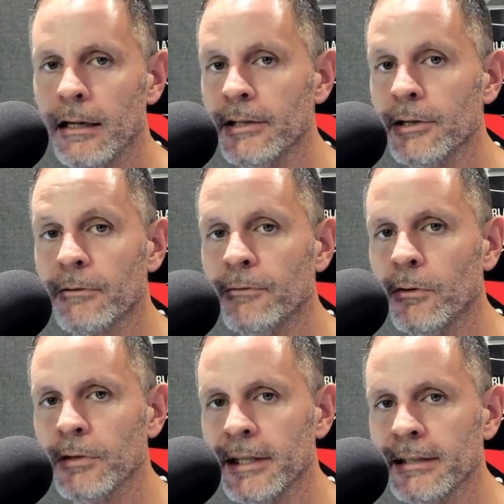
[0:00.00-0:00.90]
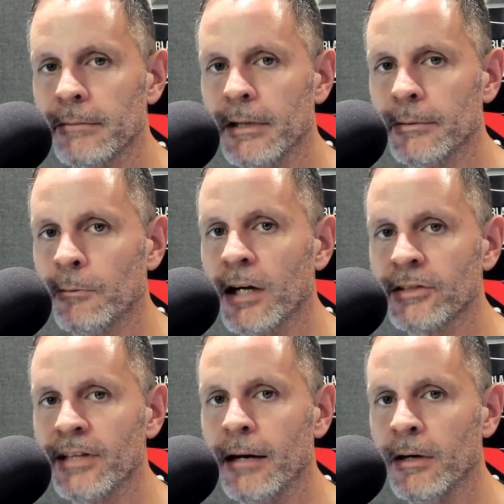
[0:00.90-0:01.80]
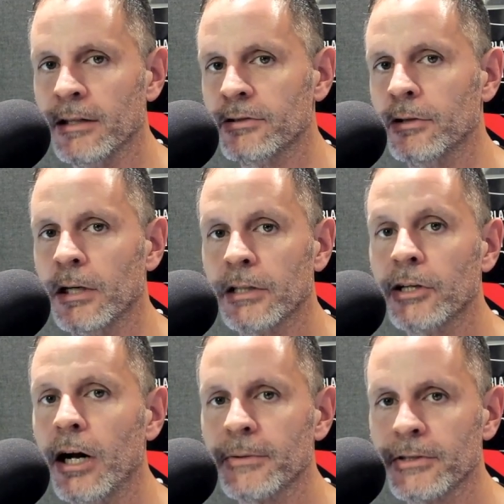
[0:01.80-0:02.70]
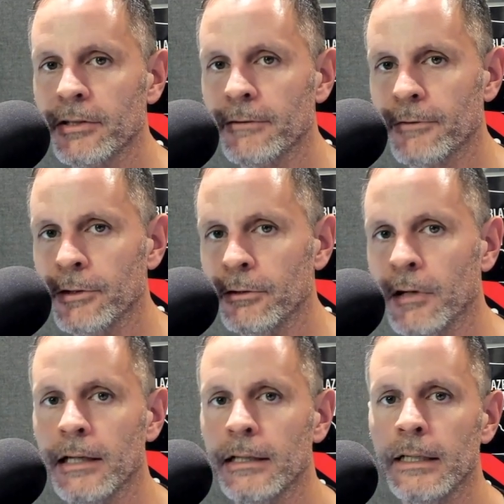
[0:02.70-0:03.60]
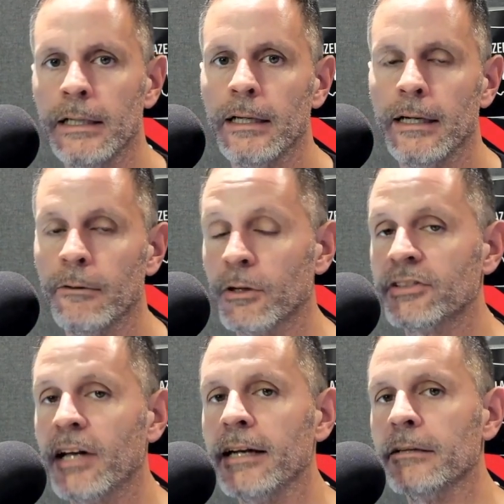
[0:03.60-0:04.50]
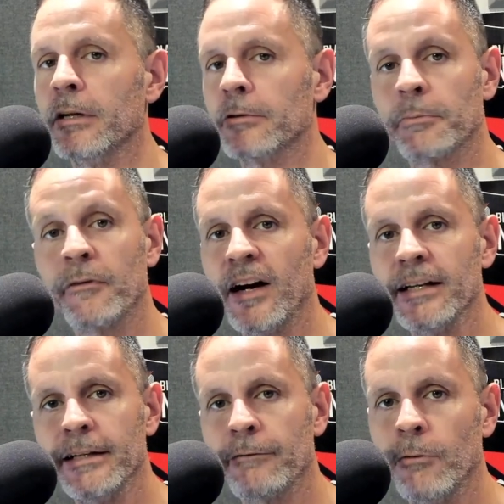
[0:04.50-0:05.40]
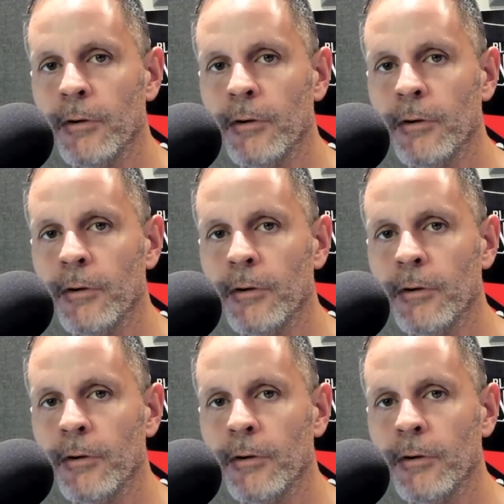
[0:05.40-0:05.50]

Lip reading: in their full length and be able to watch that way. So a good opportunity for you. And we're excited to be able to provide different